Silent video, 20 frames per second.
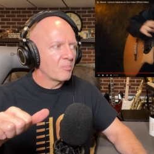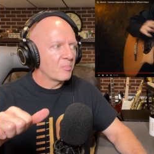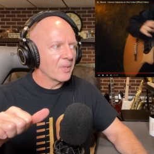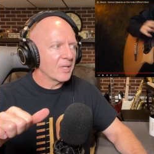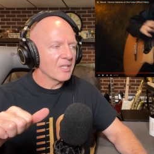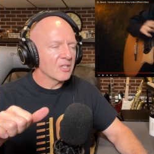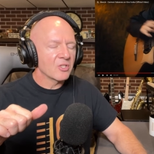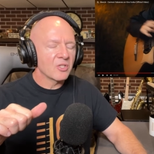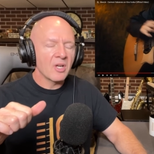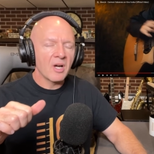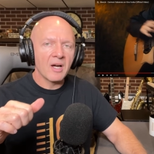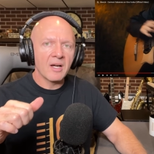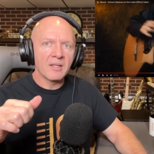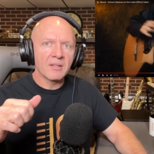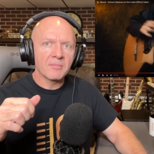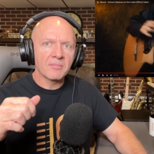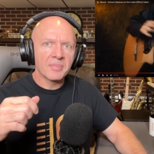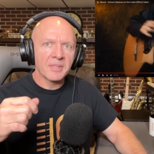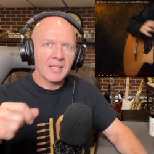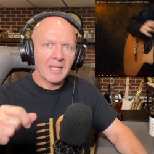but he's
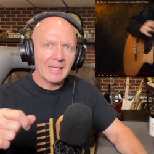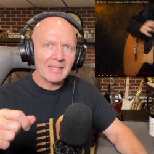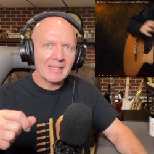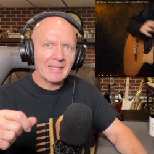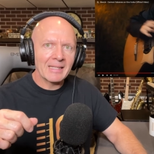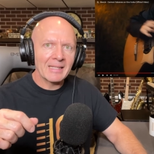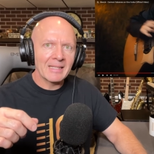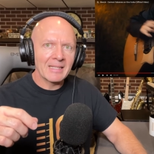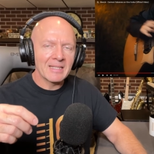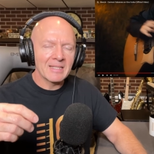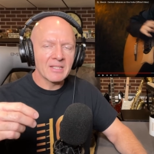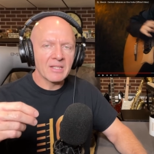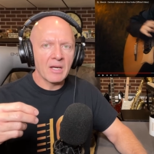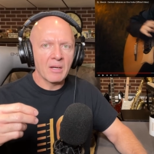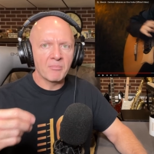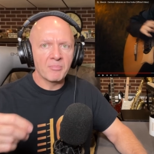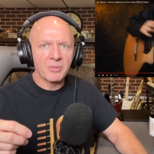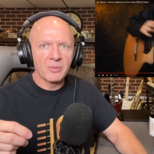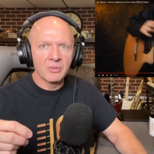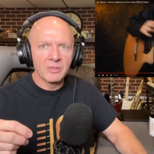not plucking and he's
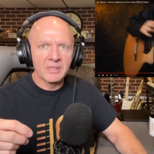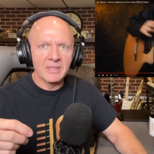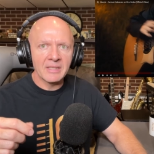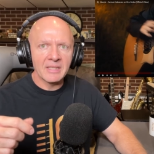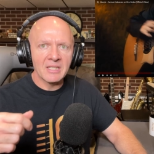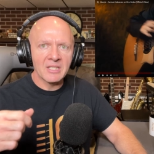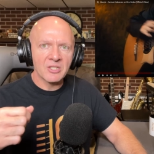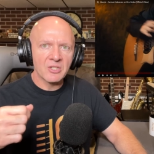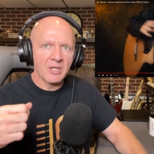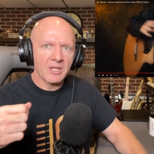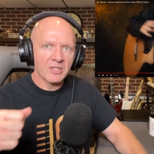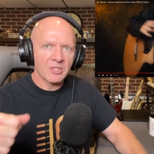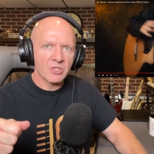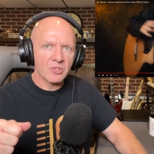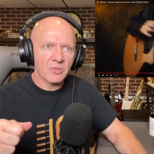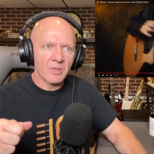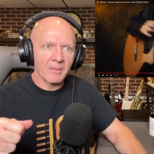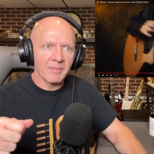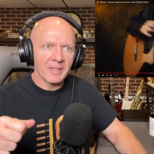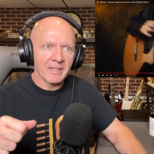not pulling and he's not
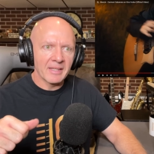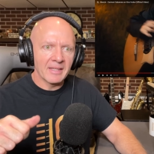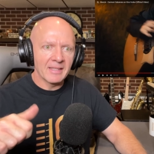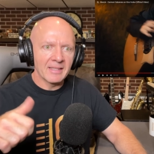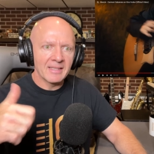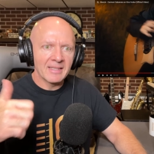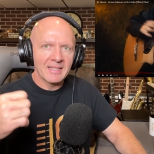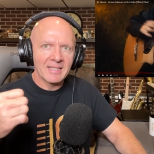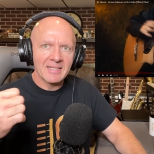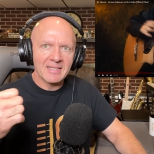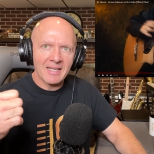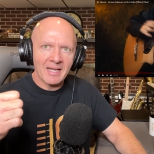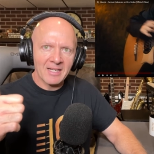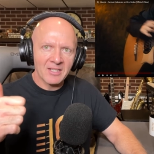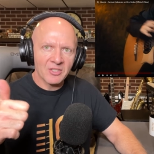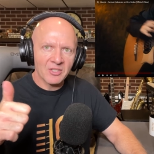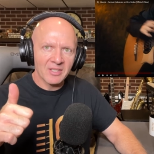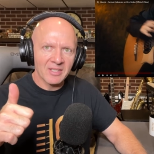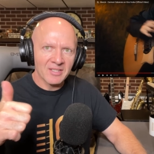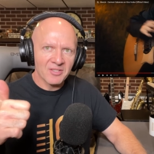strumming it. He's
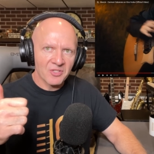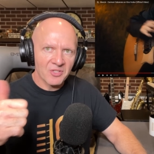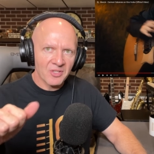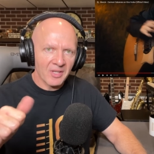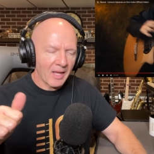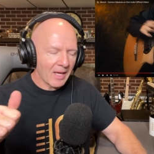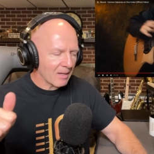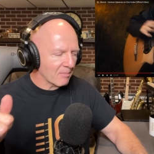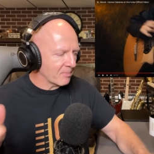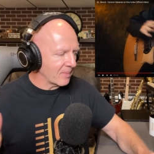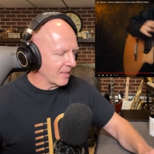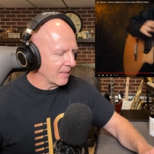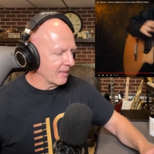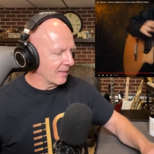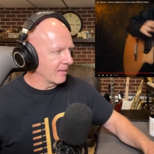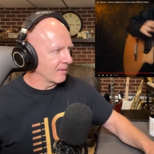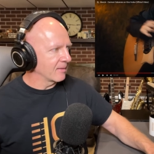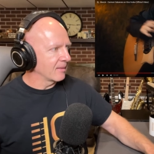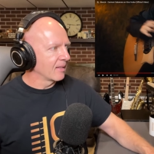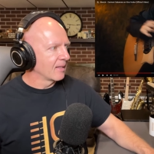actually slapping
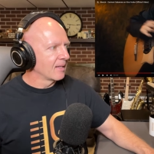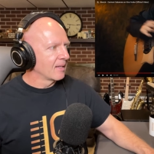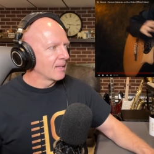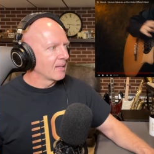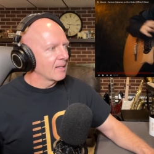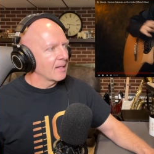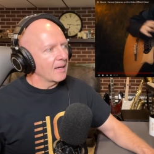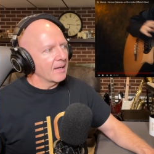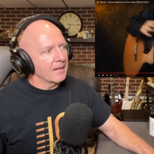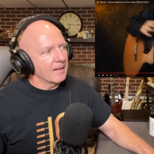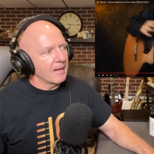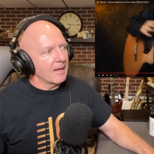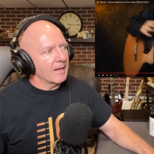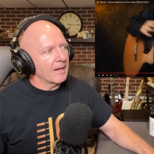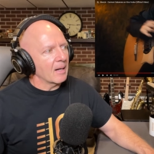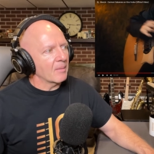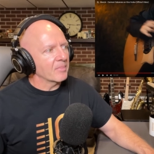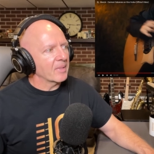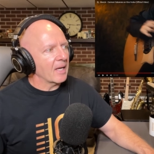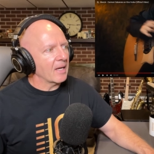it. And,
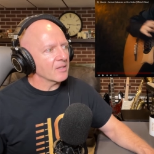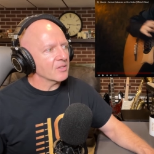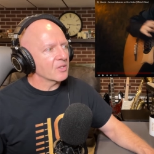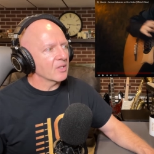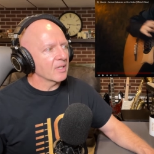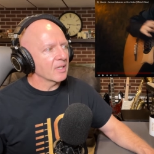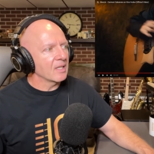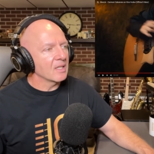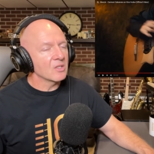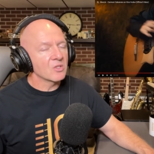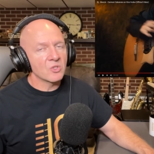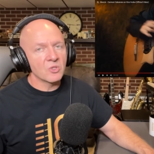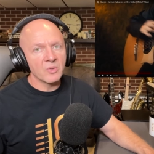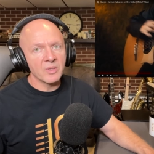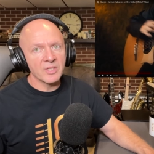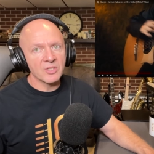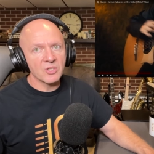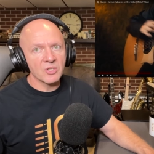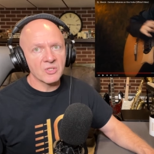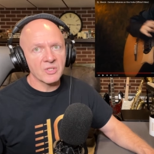and I'm guessing he's
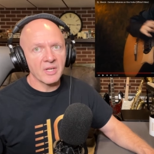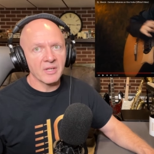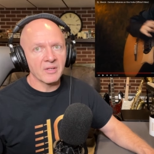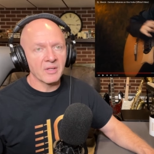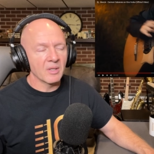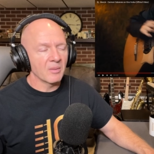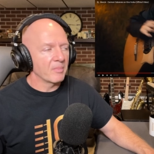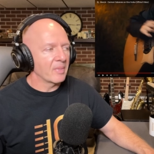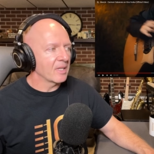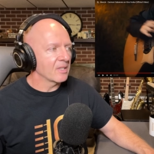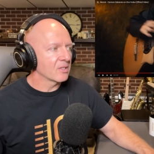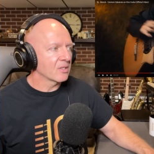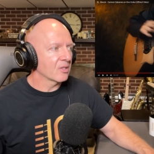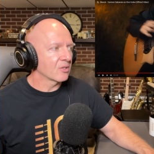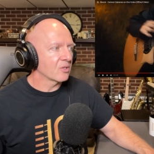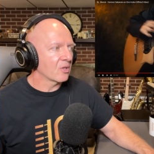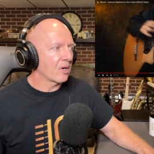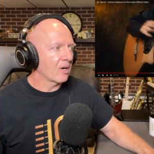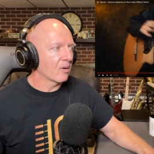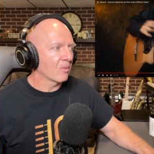doing just like on a bass
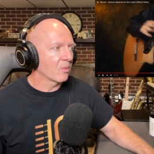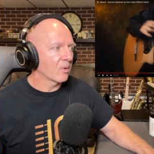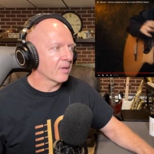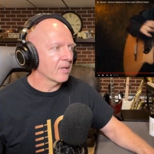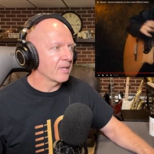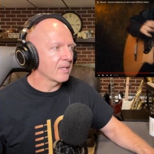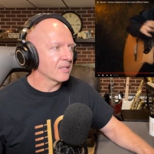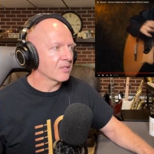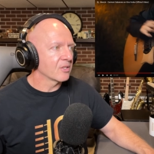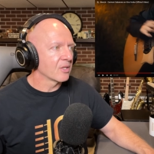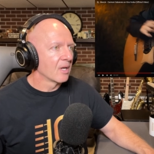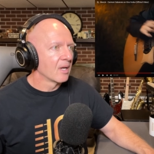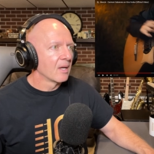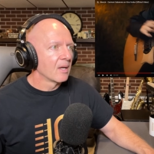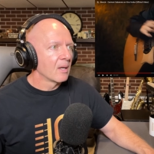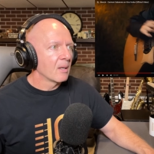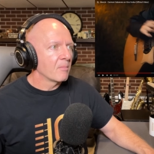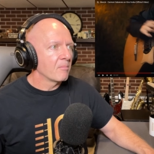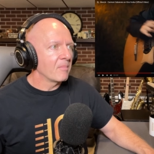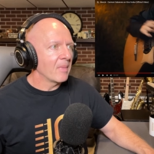guitar where he's
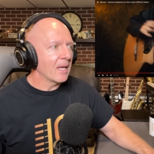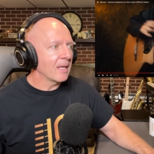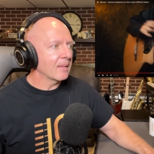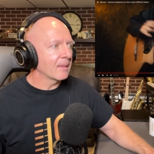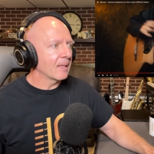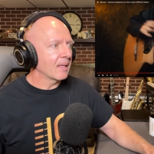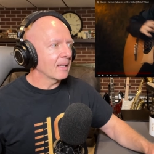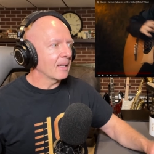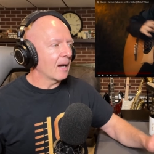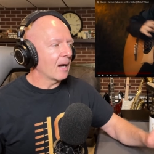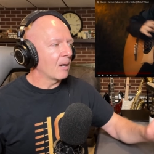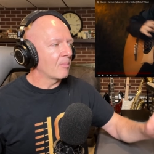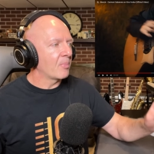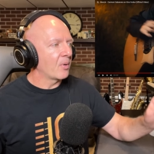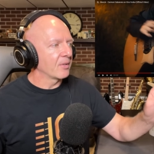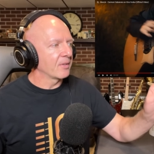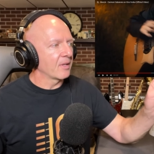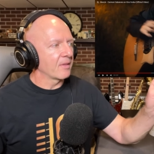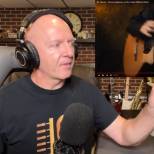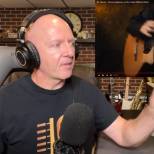mainly up
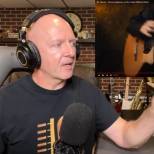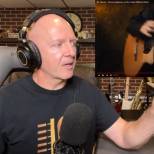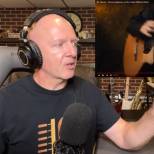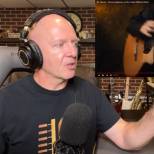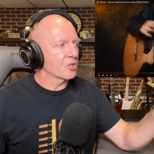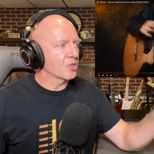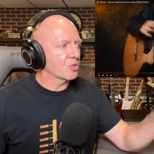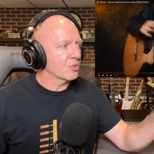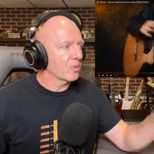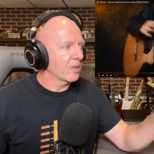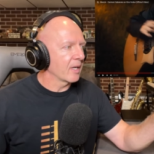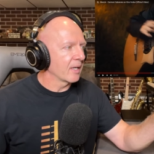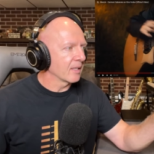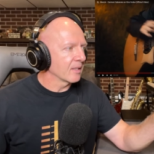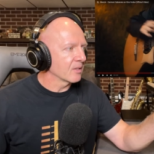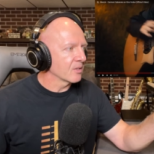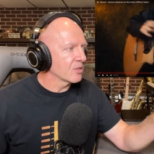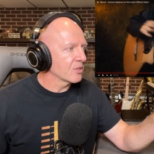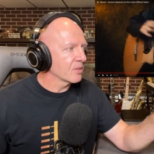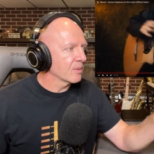on the thicker
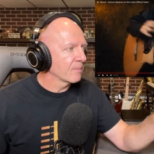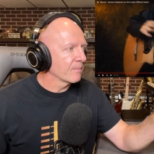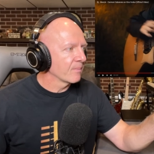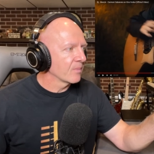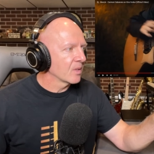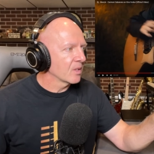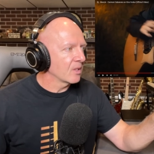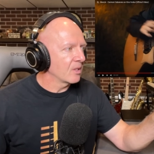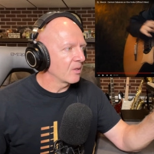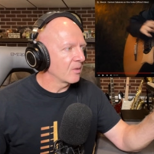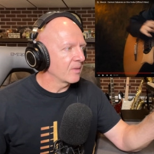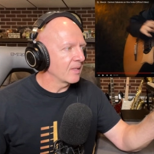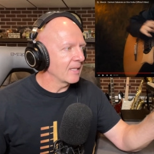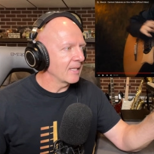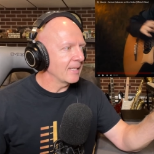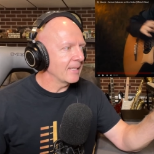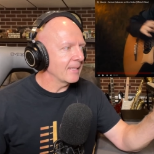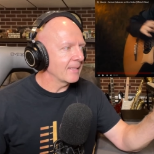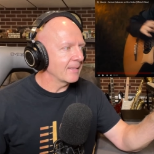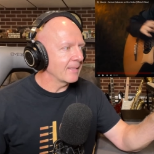strings, you know,
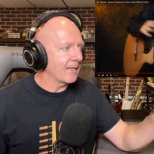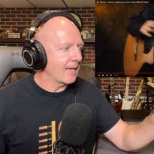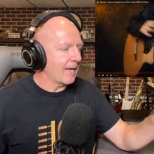the E and